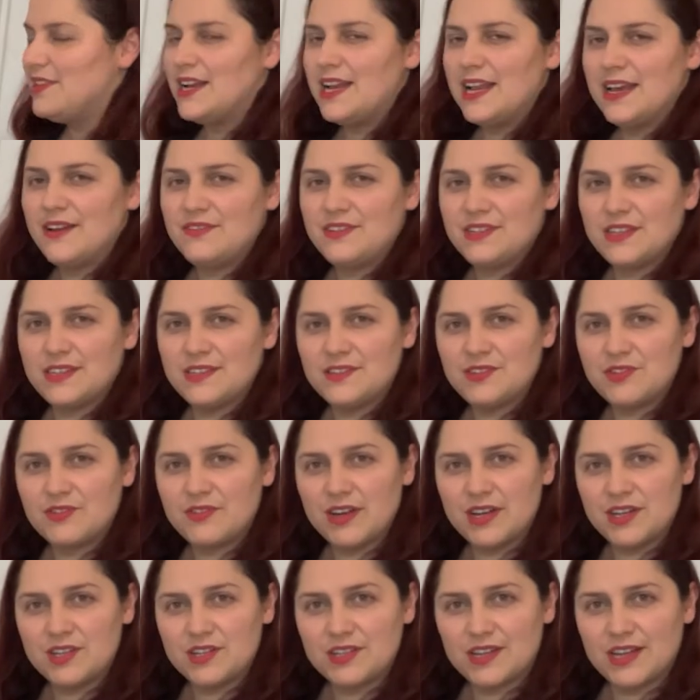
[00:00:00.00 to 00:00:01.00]
left hand
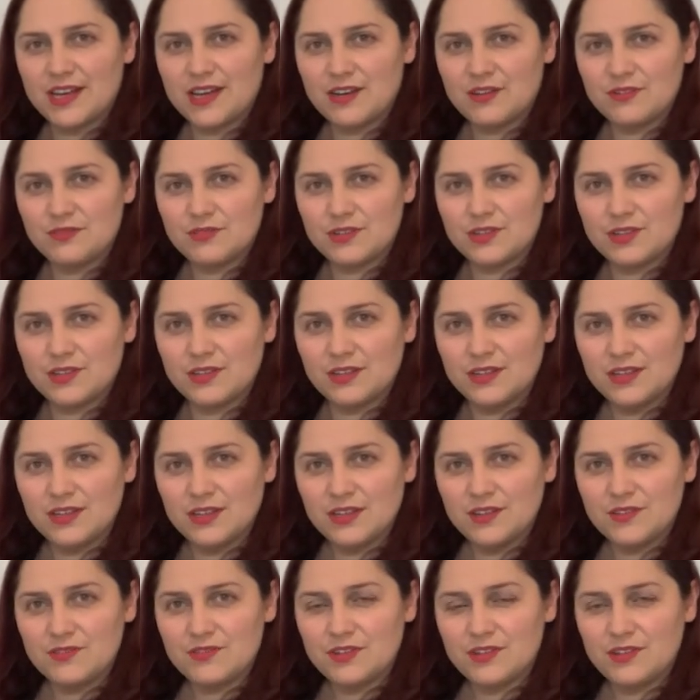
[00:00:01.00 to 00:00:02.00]
stretched out
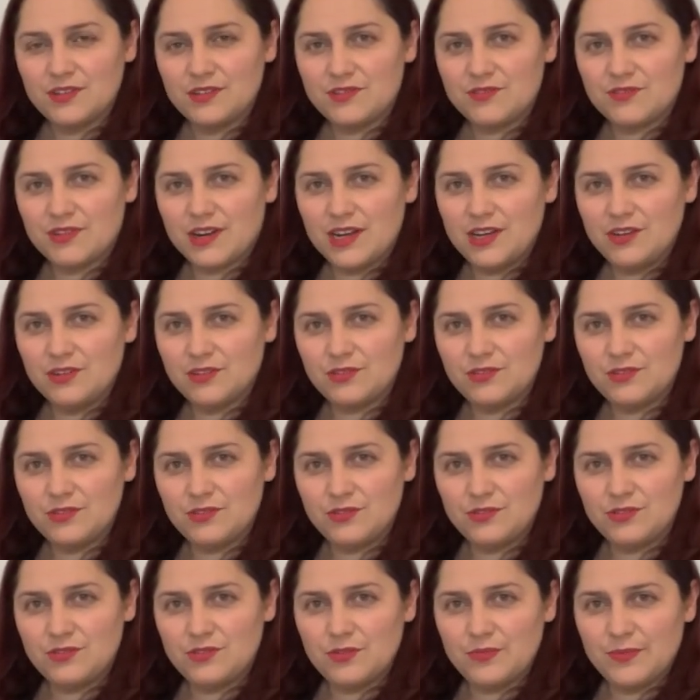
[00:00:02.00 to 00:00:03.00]
So try not to
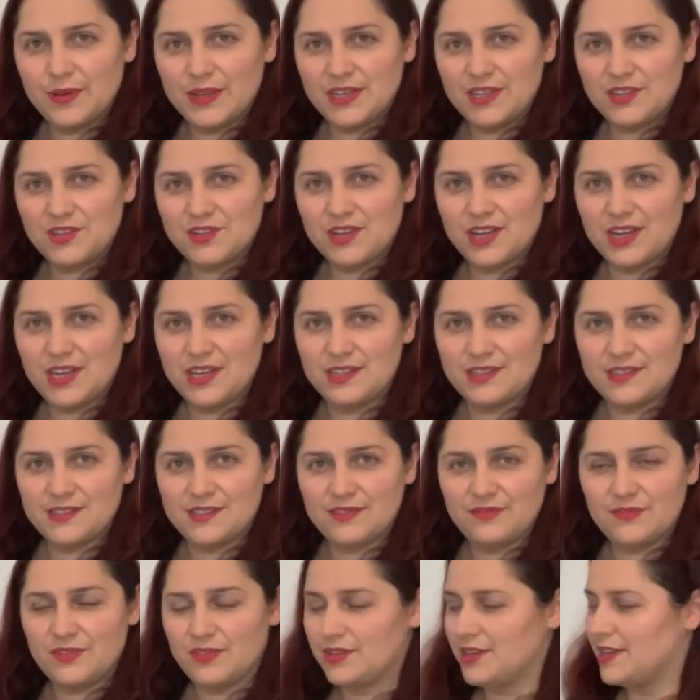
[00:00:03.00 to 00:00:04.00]
do too many changes
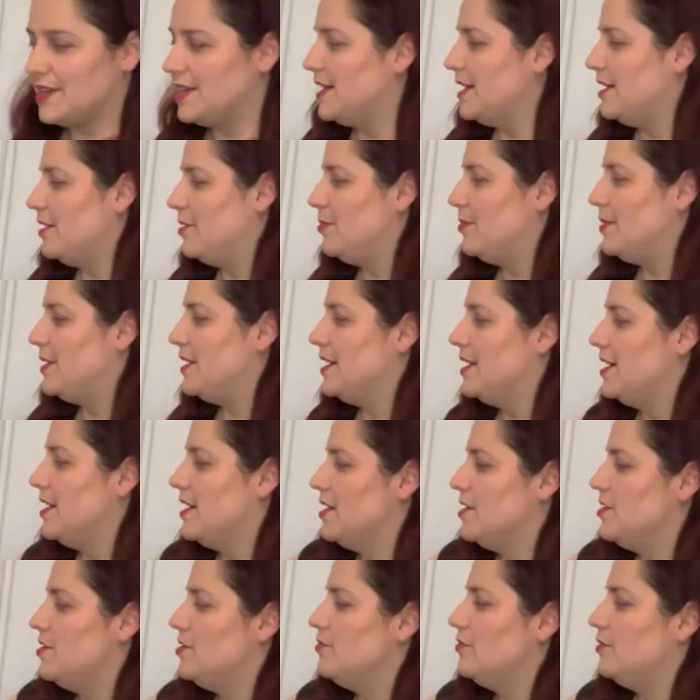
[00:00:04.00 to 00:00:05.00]
if you can help it.
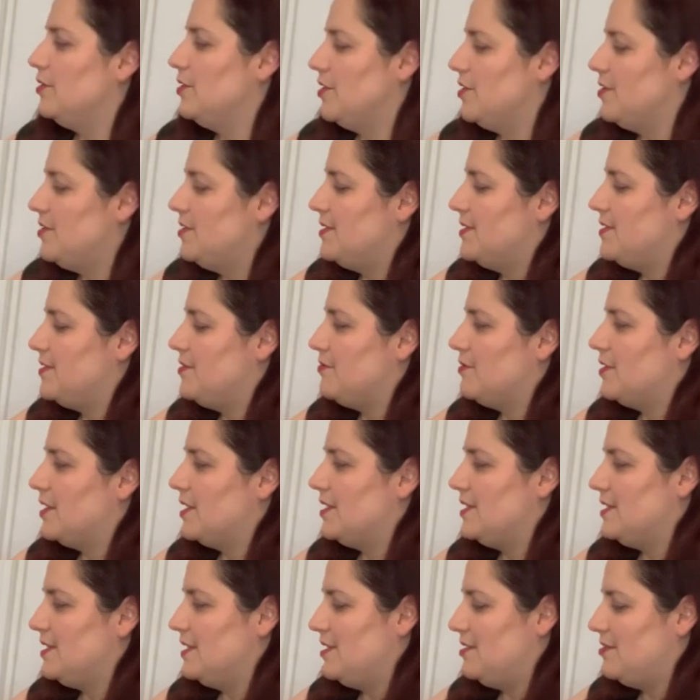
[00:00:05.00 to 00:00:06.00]
You will notice you are
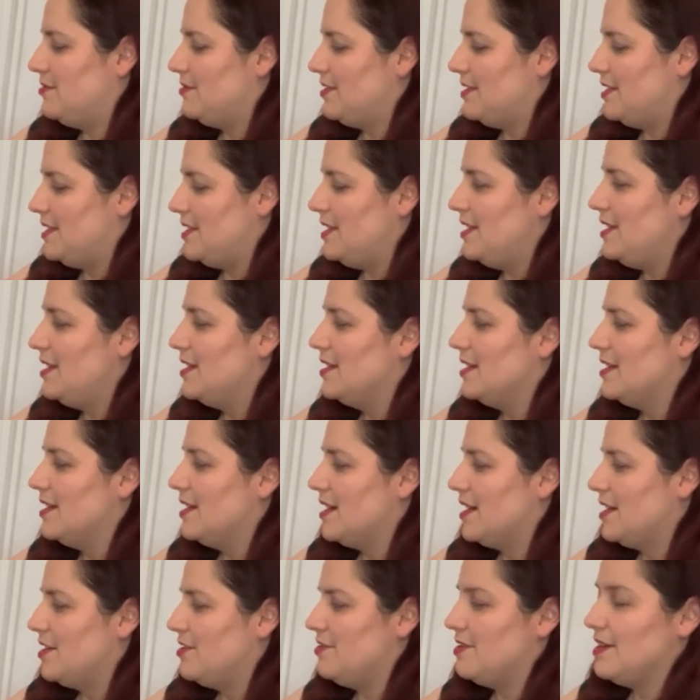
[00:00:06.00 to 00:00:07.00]
D to D
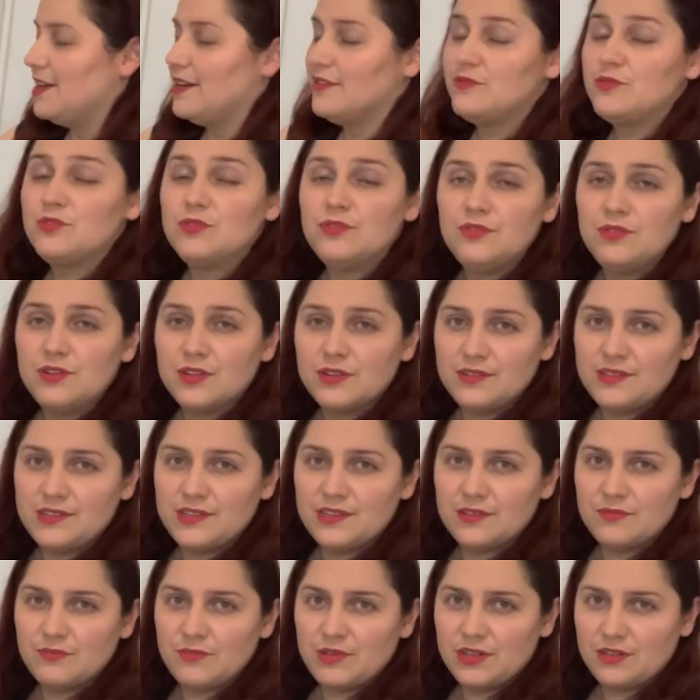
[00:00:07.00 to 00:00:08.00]
and you have two notes in
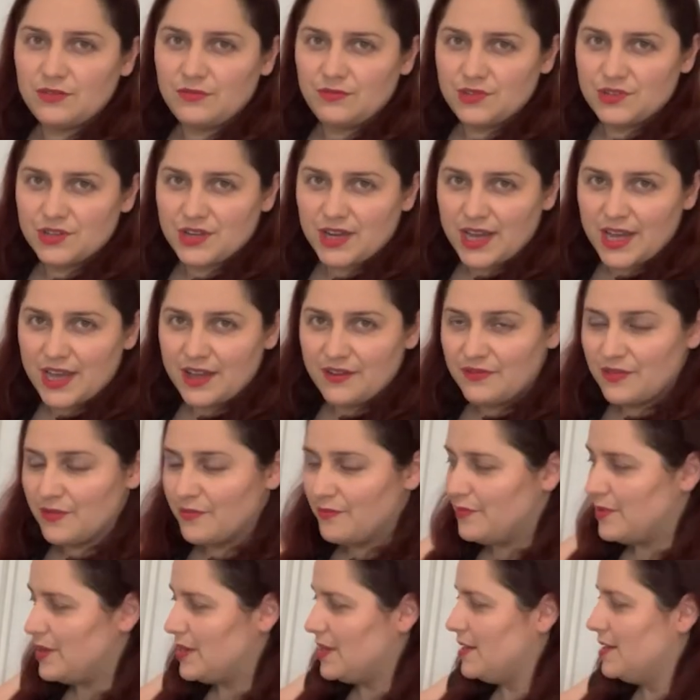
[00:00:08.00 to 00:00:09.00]
the middle which are F and
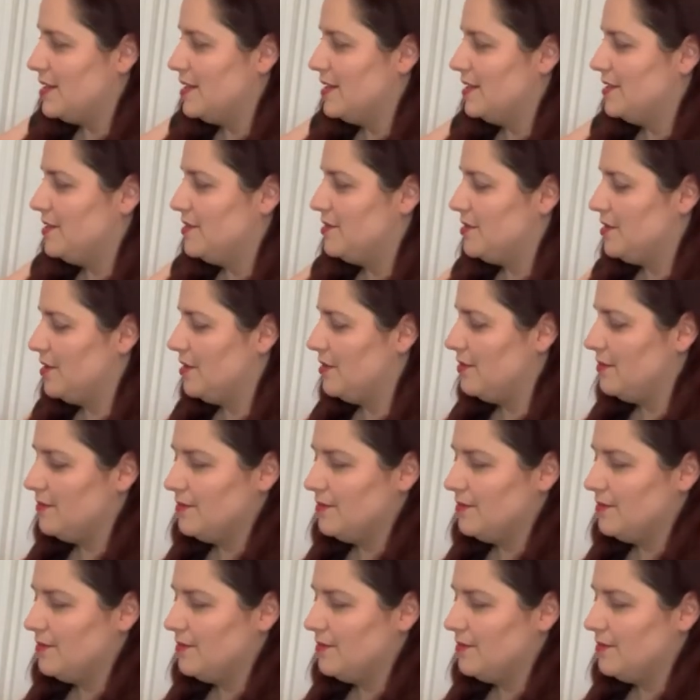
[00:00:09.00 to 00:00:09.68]
B. So,